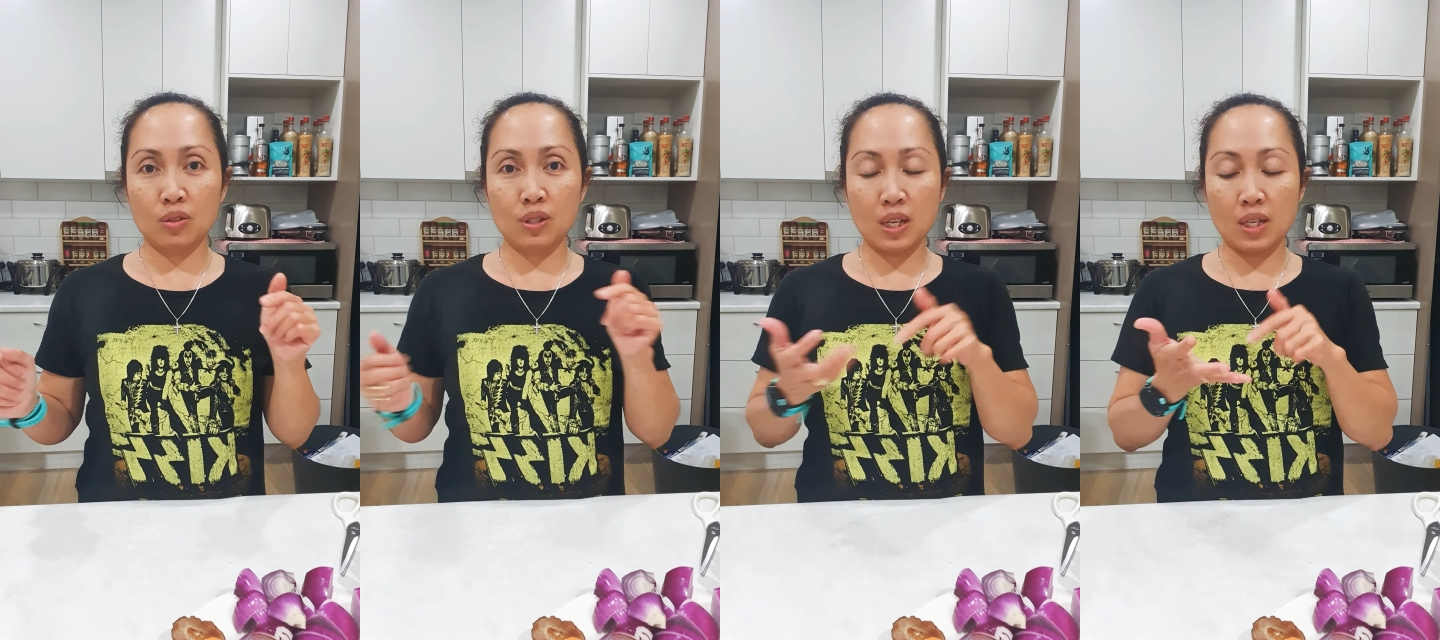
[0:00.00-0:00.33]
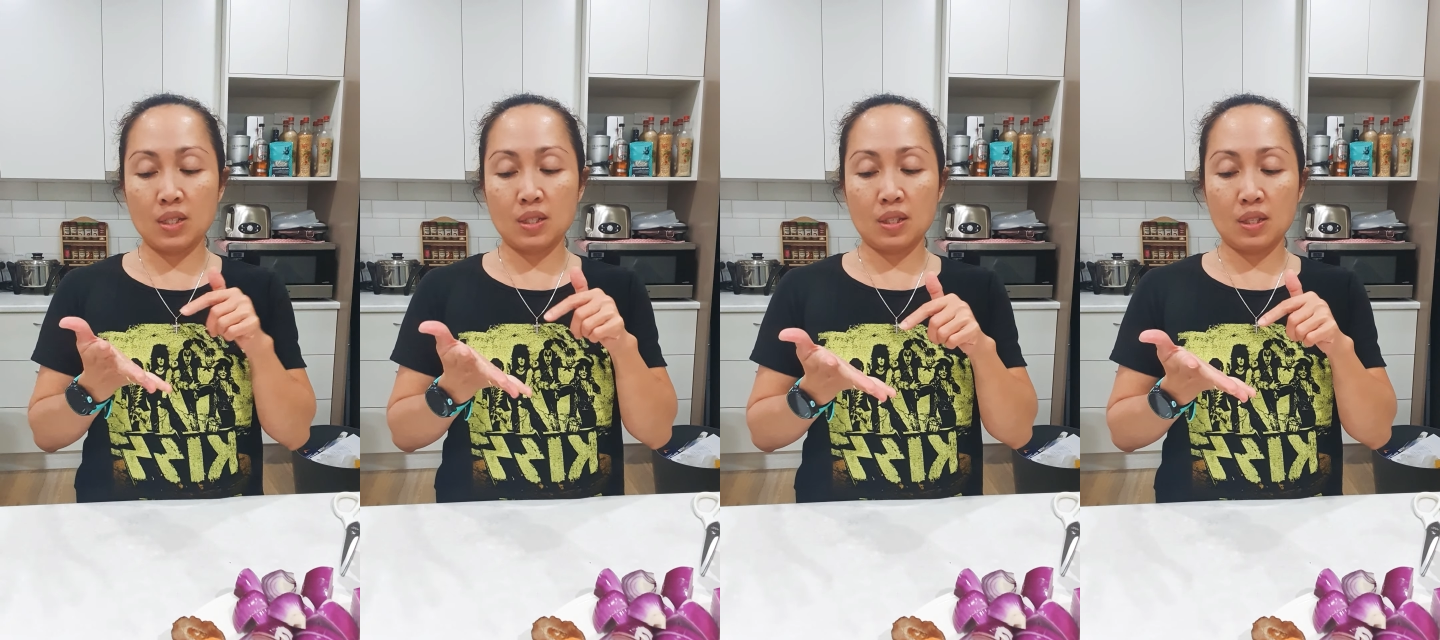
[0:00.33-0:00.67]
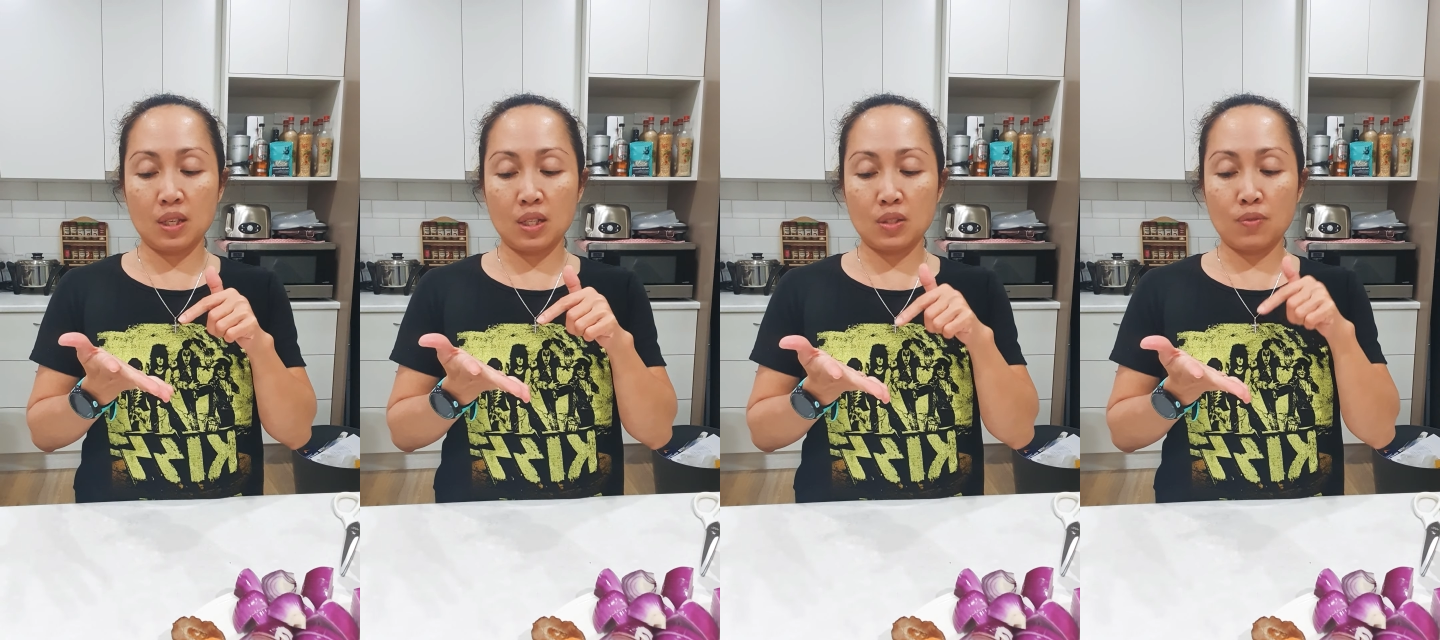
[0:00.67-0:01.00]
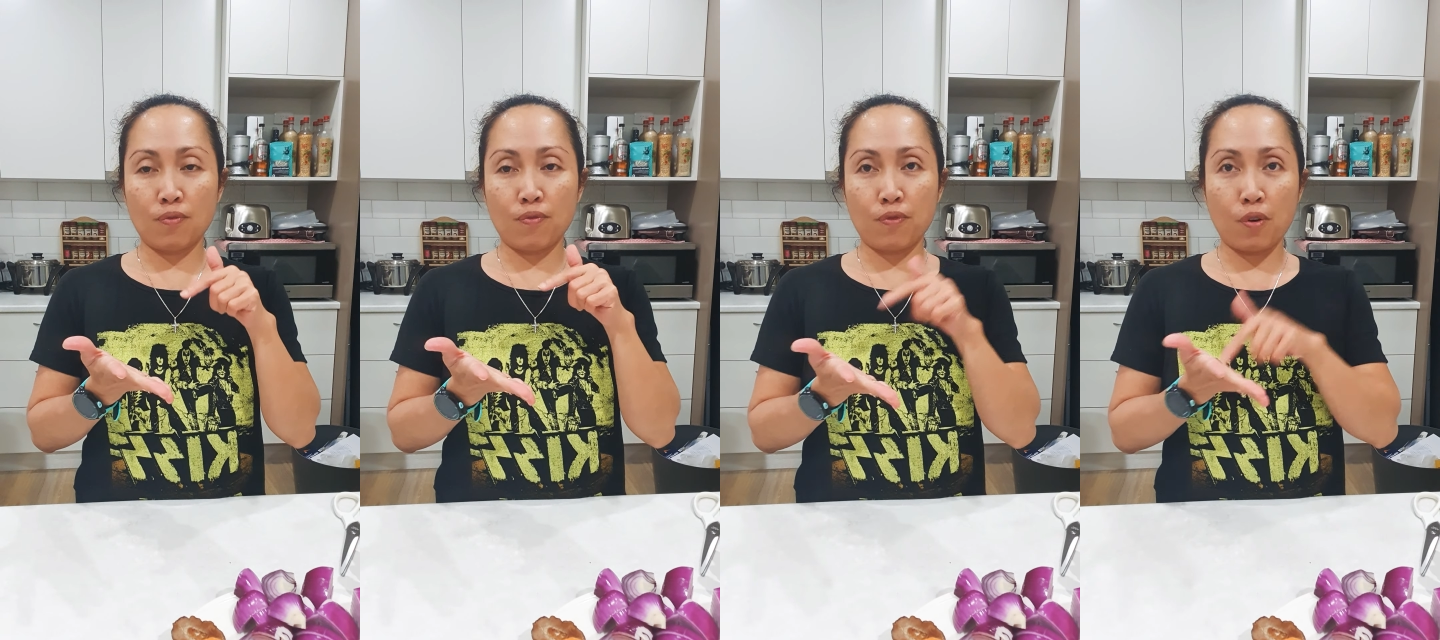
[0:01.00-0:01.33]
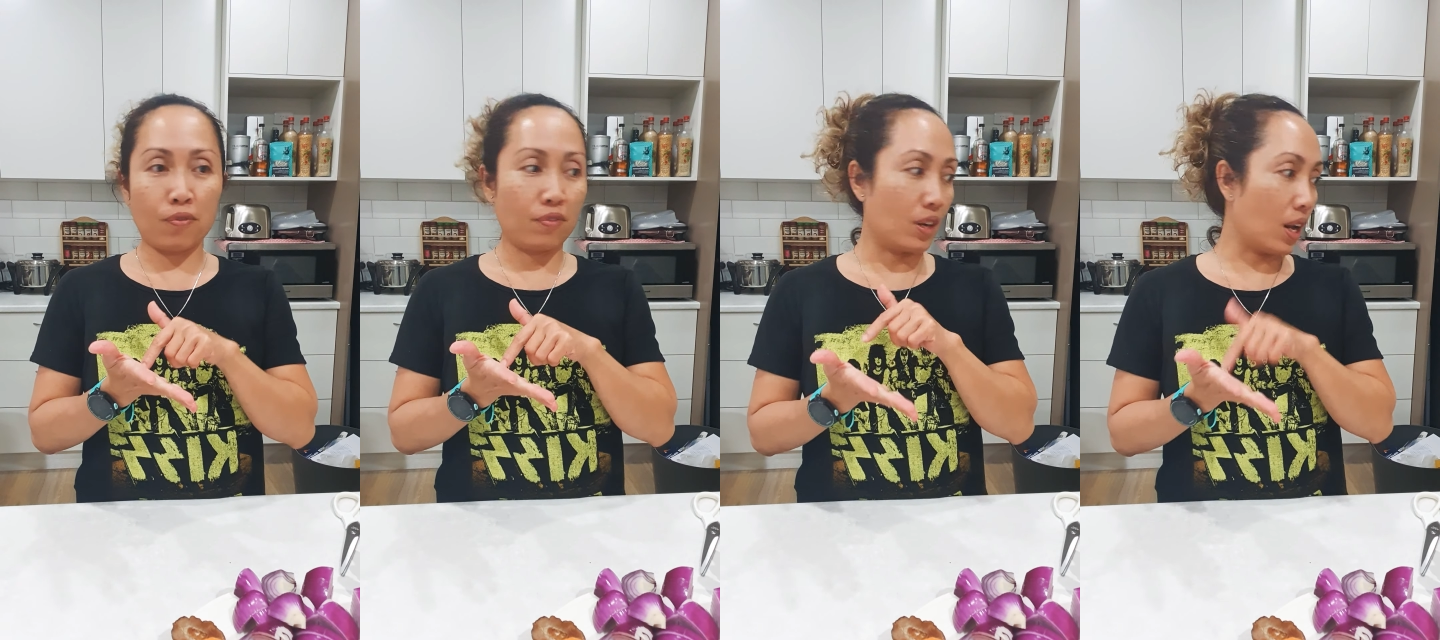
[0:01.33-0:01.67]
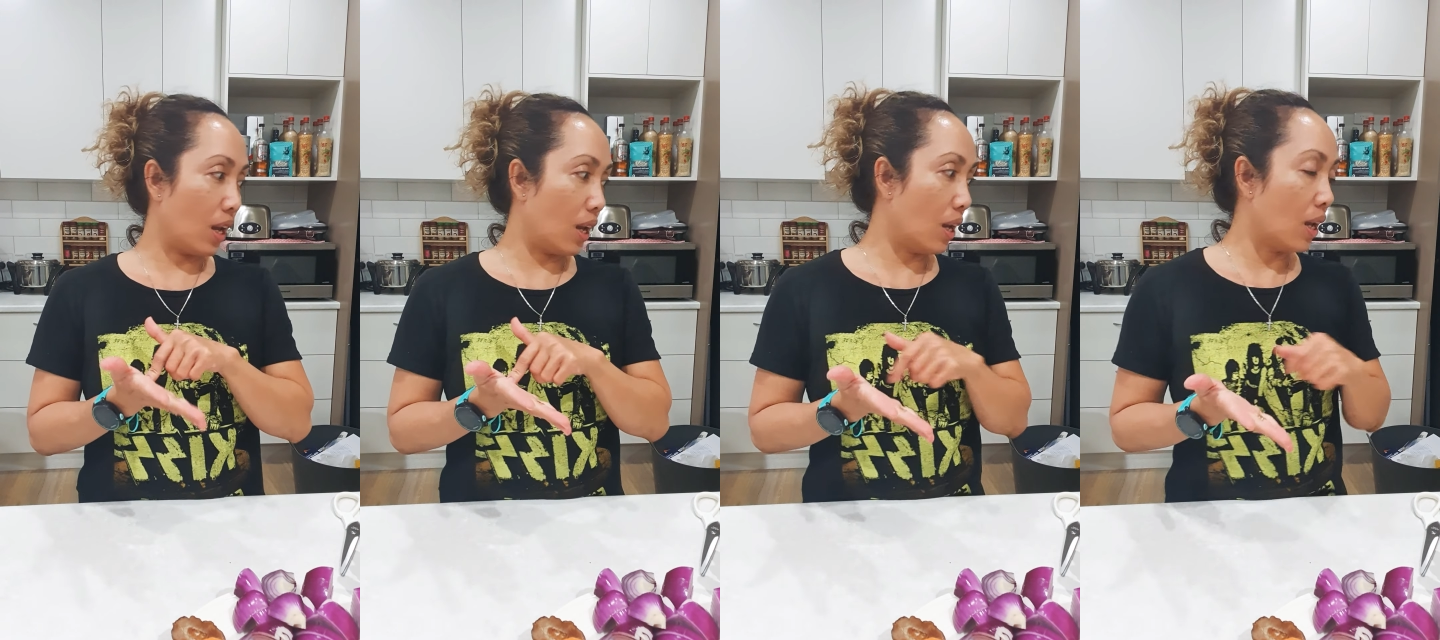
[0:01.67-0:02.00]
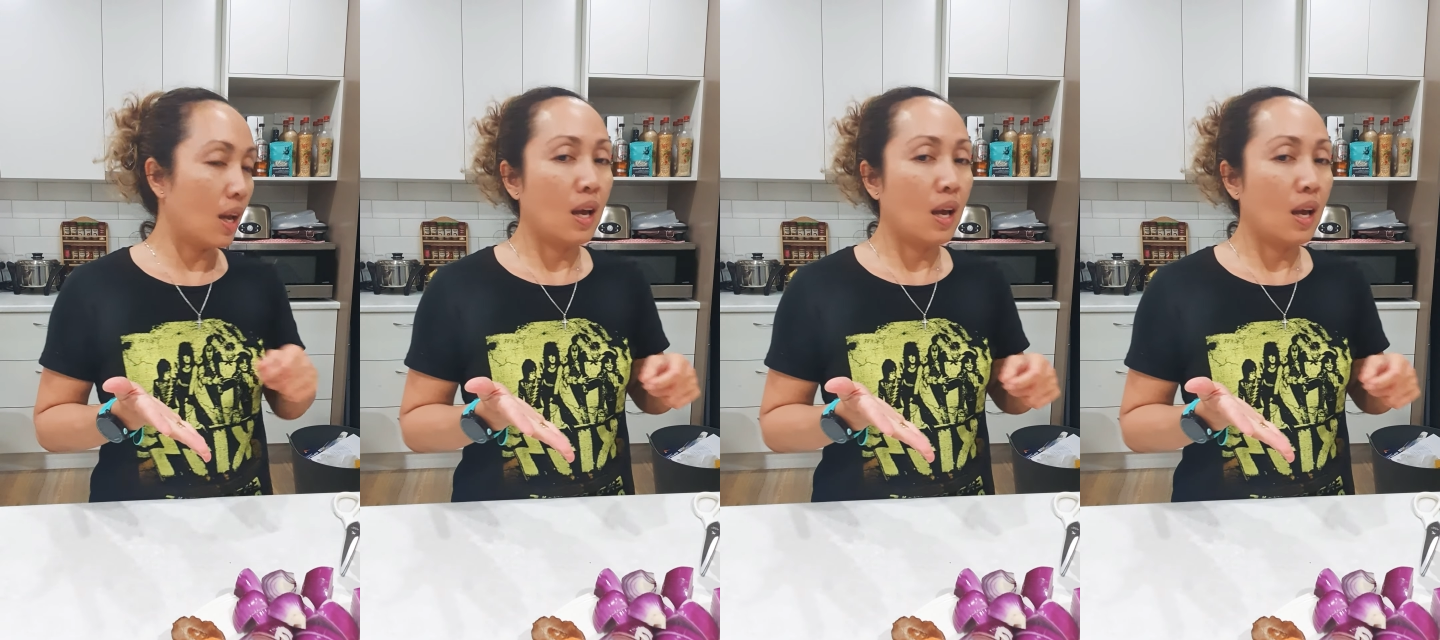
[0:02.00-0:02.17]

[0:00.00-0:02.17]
today is his fourth day